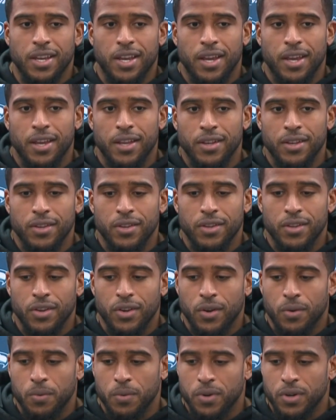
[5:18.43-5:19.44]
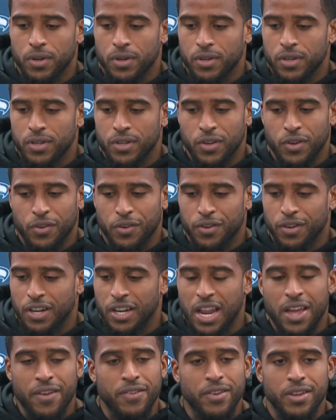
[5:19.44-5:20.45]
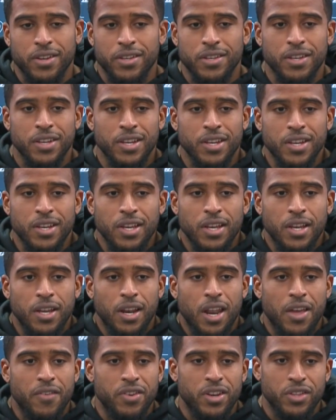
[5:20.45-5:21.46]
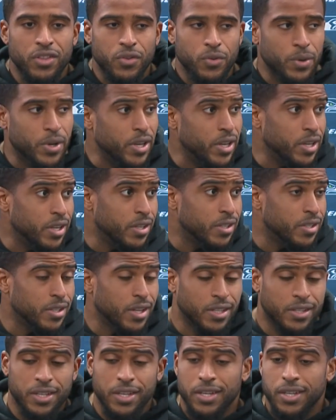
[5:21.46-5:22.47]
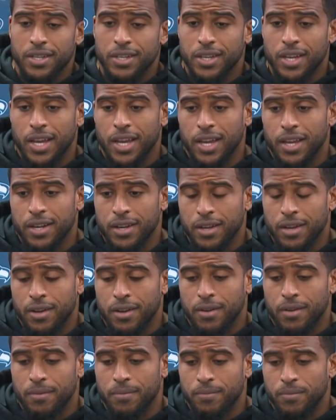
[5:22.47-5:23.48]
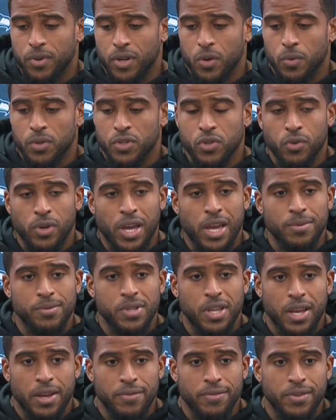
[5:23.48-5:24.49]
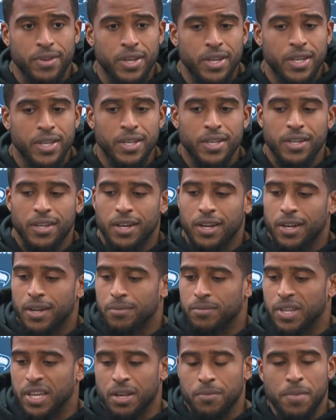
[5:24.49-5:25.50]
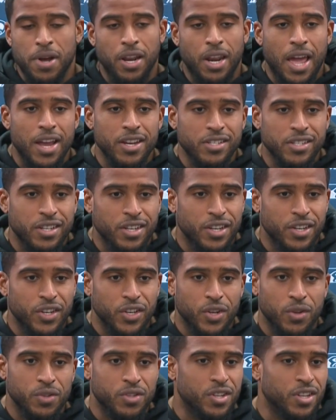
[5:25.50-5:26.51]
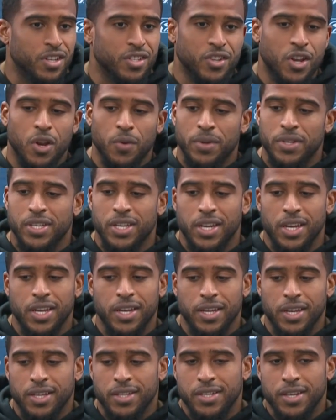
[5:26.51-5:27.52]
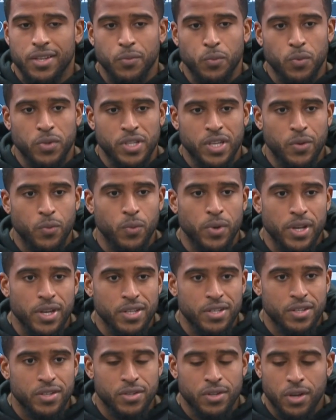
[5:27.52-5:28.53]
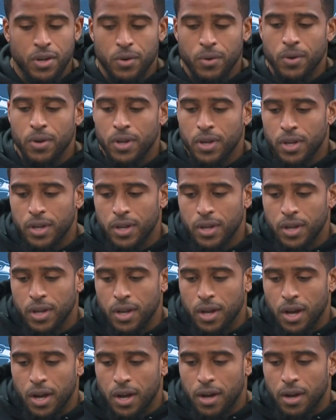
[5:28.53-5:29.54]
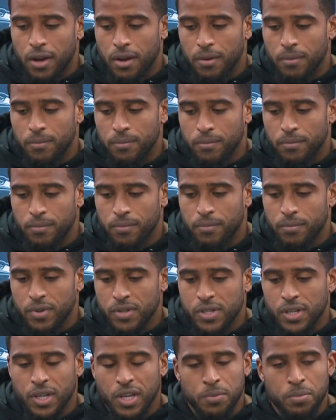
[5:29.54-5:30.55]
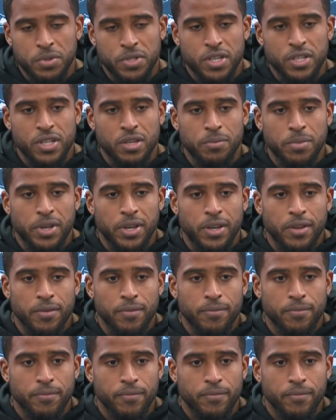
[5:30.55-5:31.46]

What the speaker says: And, you know, you're 11-3, I think, and, you know, with two games left. Thinking about last year, you know, it took us all the way to the end to get 10 wins. And so it's a good position to be in.